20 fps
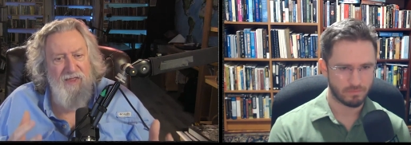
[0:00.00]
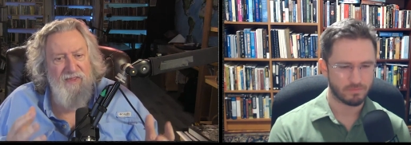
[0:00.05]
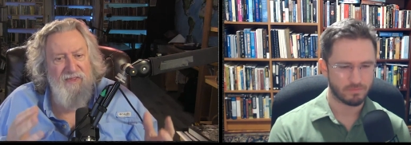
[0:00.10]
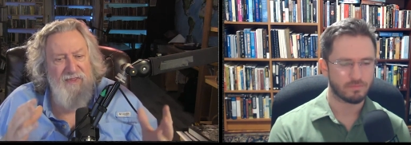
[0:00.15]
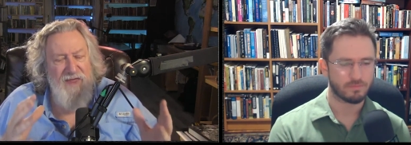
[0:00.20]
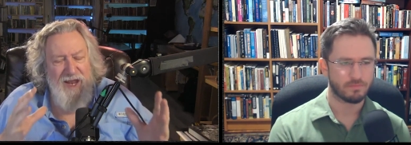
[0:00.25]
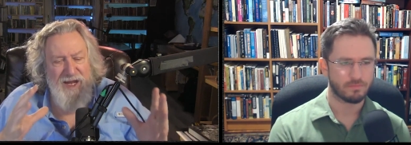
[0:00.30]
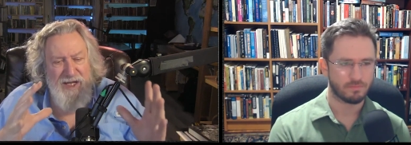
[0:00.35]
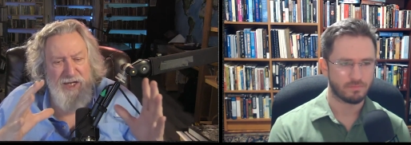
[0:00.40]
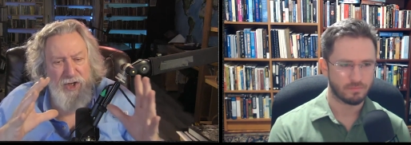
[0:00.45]

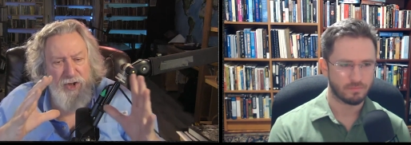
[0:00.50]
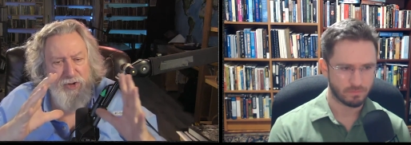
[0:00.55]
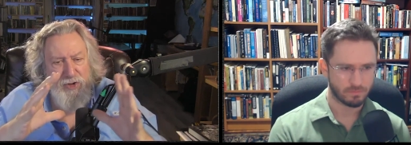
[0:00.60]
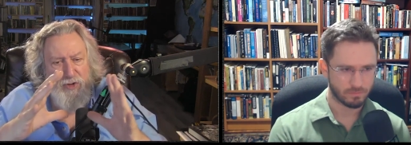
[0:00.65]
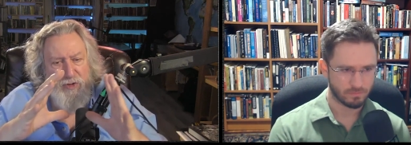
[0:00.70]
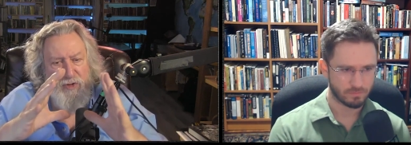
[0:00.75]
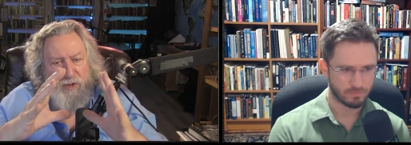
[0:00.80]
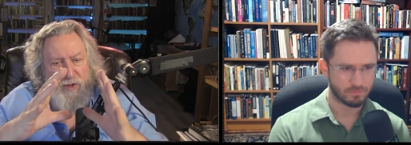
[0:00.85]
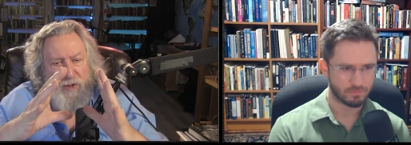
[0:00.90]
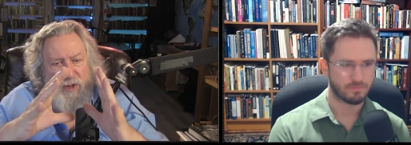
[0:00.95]
Speaker 1: that
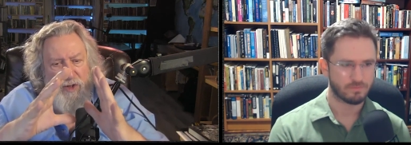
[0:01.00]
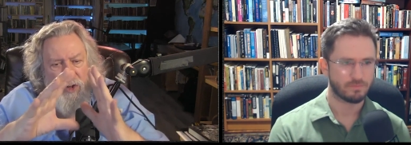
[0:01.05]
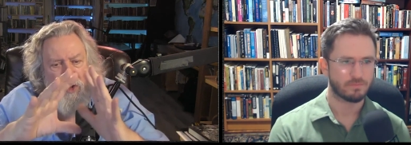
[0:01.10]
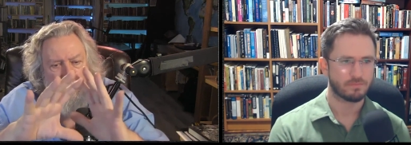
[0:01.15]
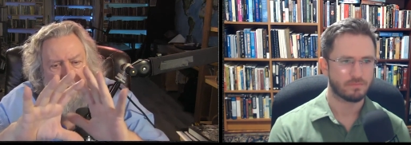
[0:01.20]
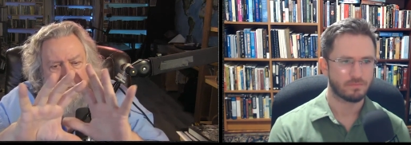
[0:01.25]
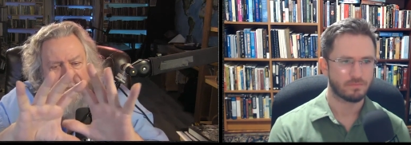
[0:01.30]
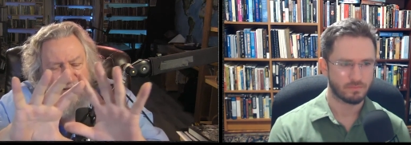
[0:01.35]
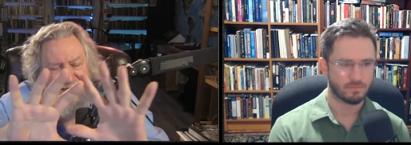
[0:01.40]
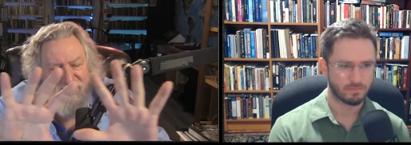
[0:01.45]
you're
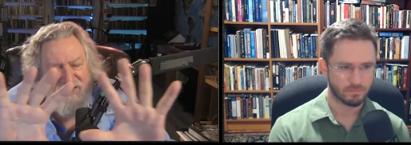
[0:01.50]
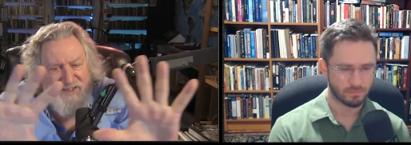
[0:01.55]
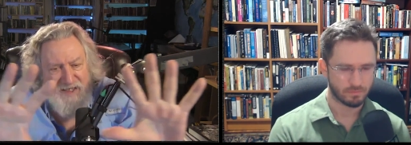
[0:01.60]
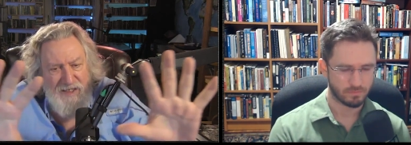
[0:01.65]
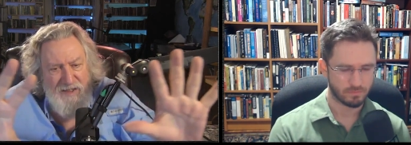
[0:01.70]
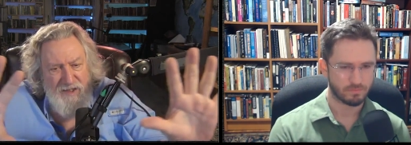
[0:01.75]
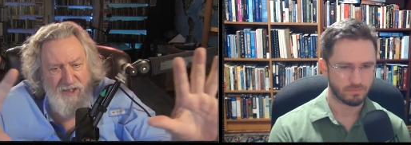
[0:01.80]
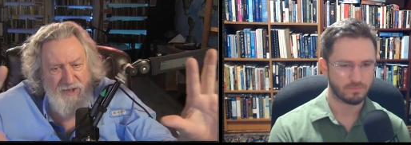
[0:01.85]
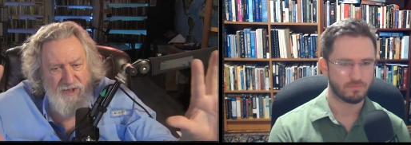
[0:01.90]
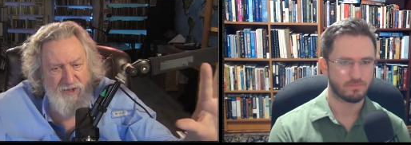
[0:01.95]
you're
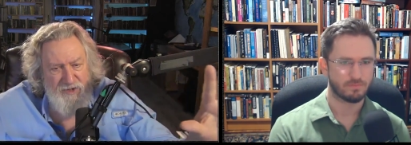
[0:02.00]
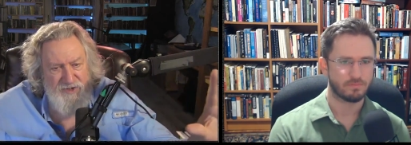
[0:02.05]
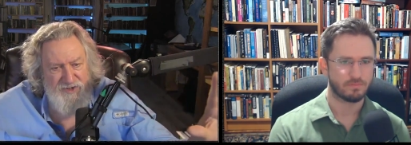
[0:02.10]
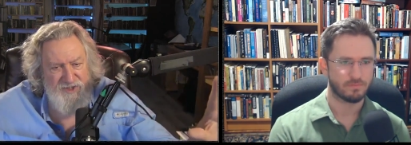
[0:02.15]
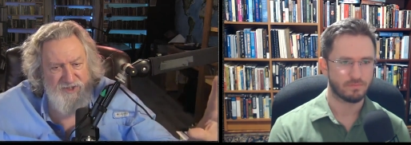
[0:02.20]
missing that there's